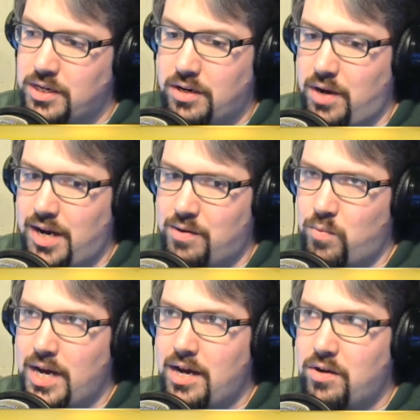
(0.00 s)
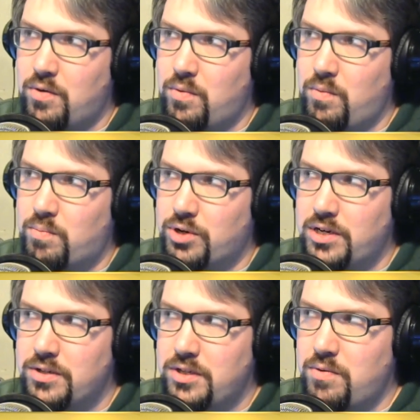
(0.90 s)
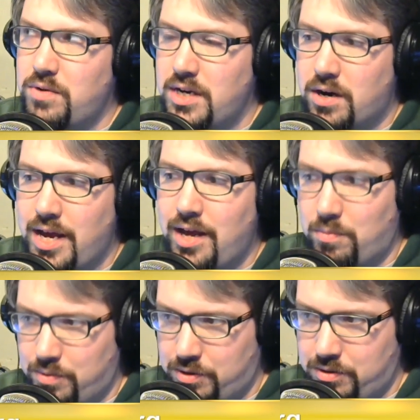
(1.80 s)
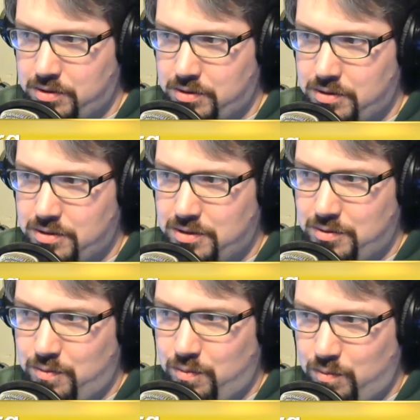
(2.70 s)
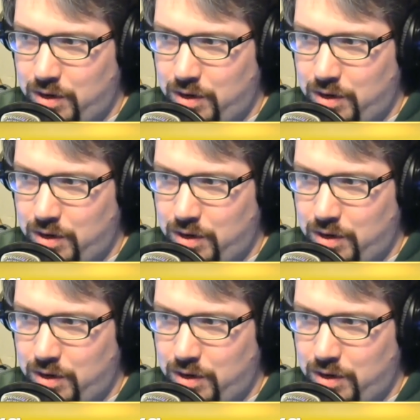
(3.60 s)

And they're like, well, breeders don't need our help. Yeah.